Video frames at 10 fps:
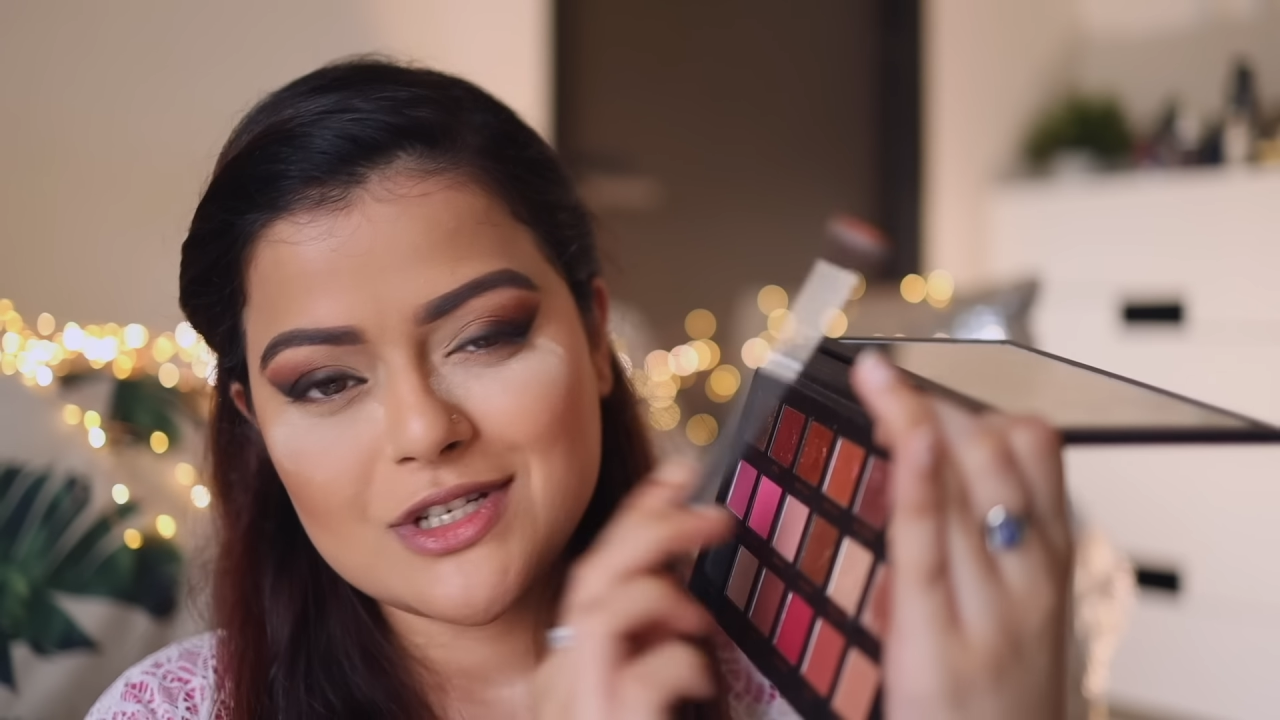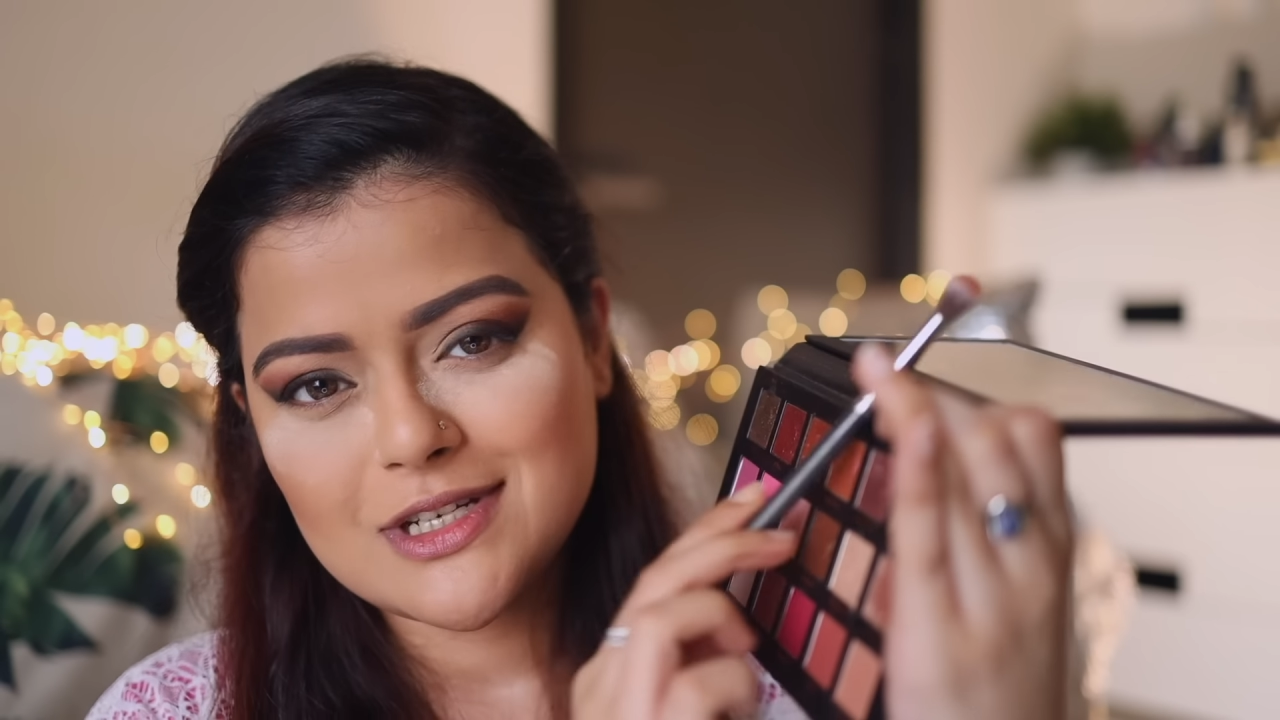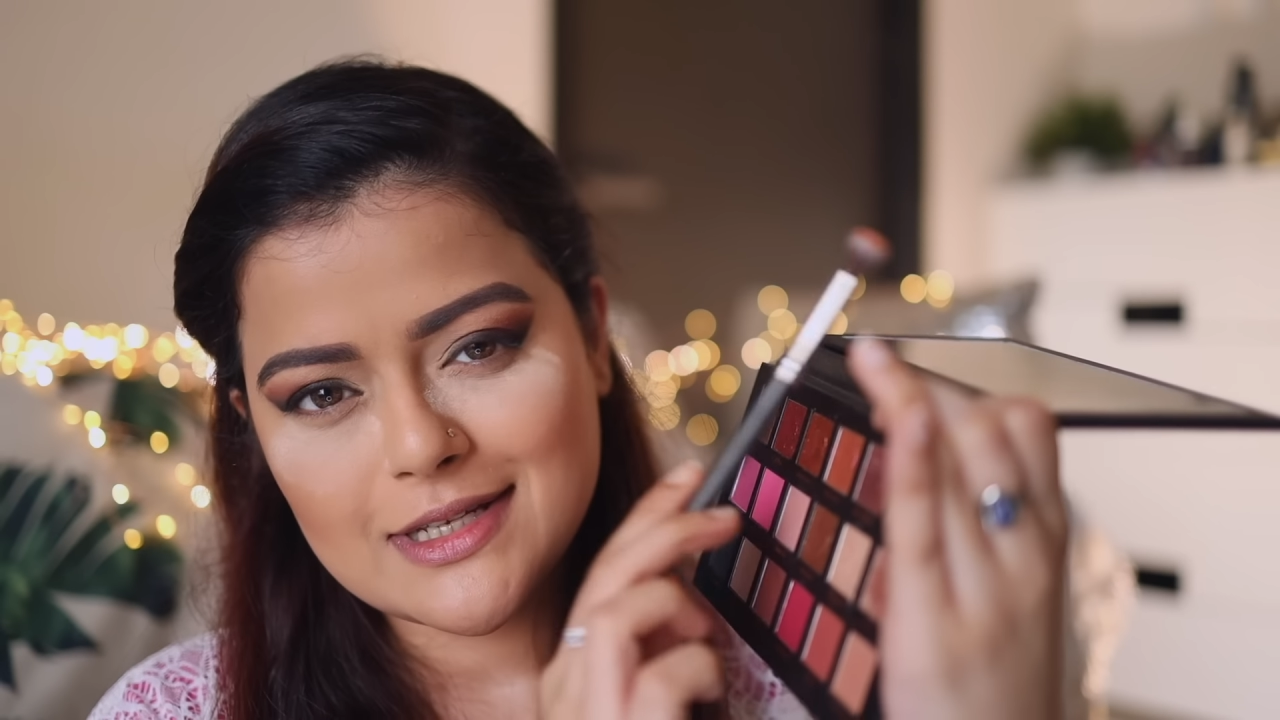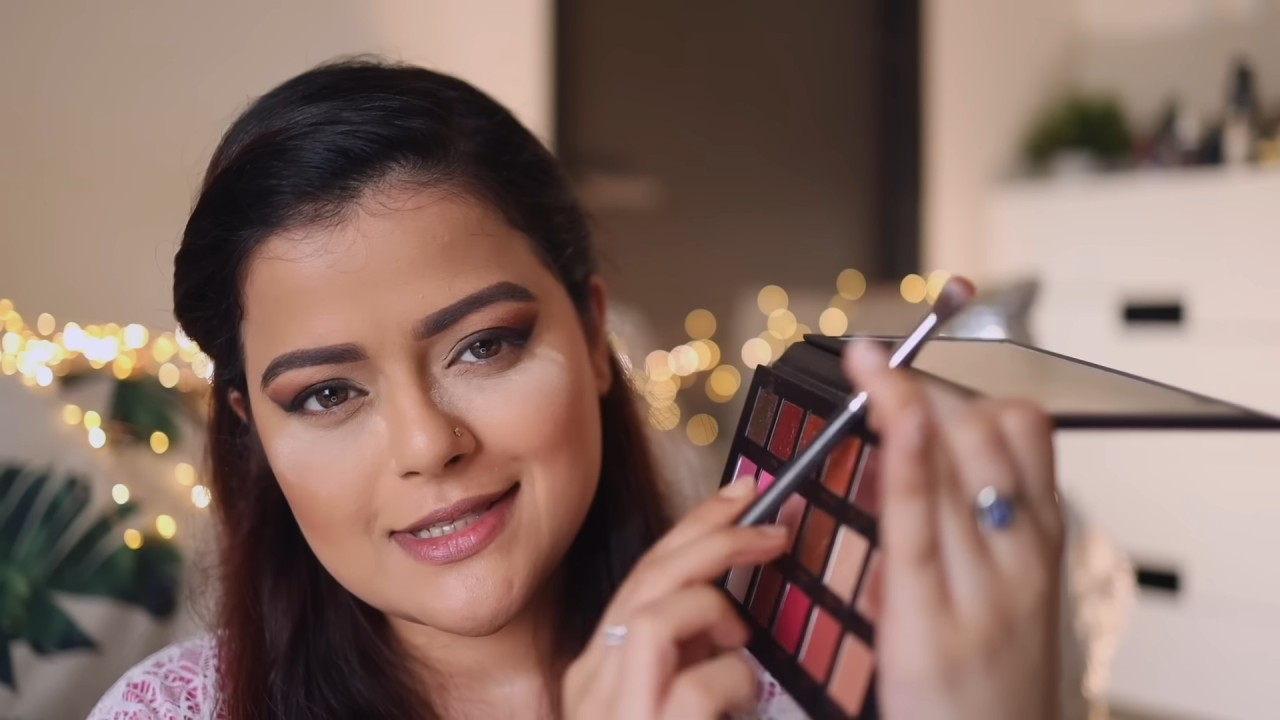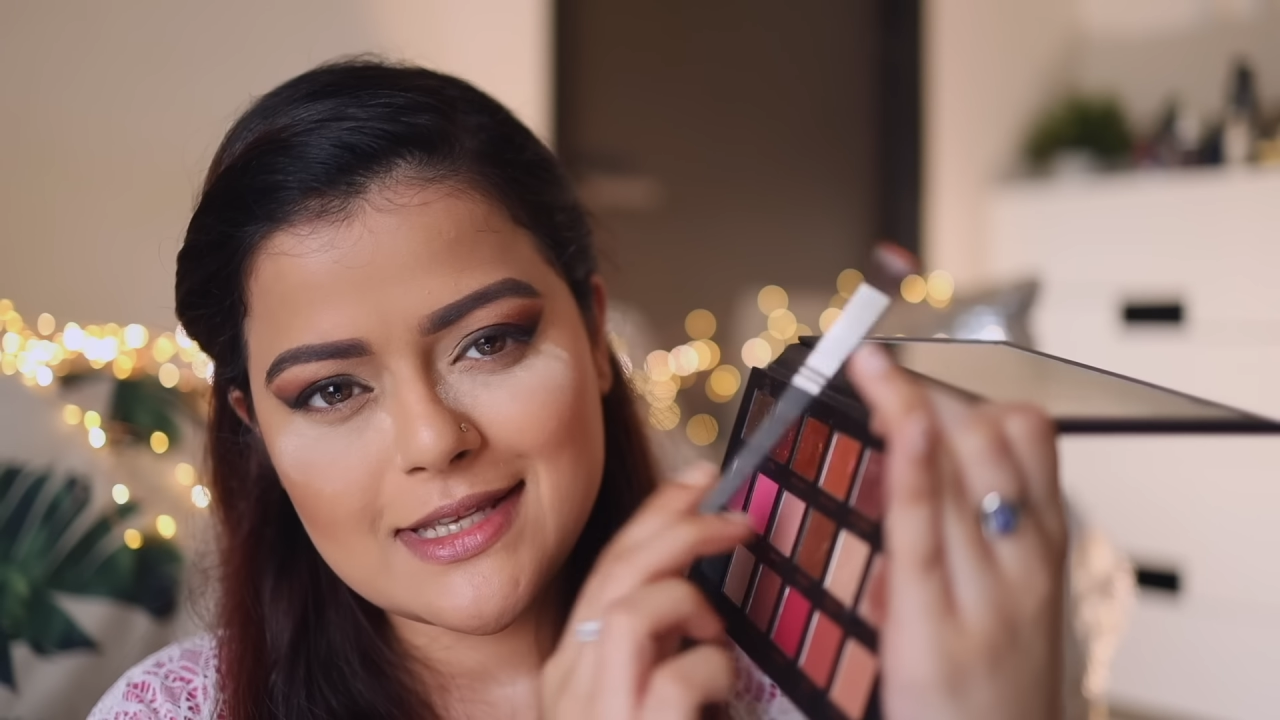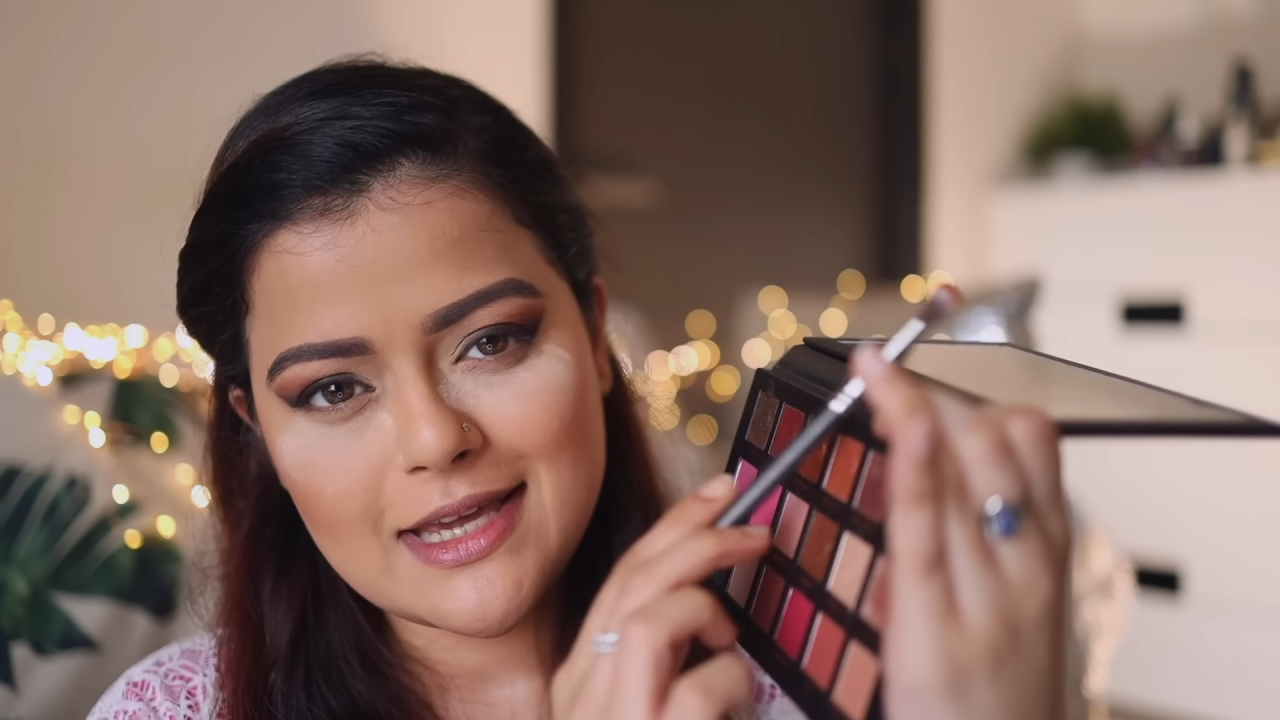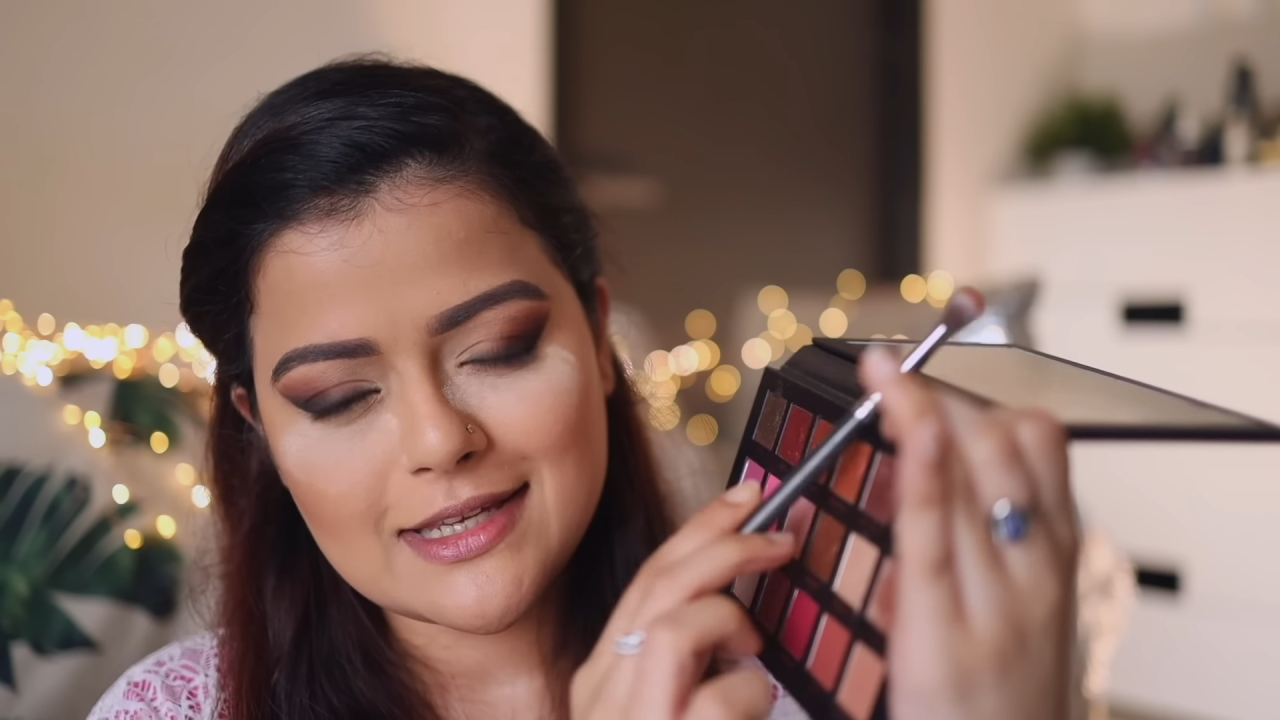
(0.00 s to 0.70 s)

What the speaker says: dust the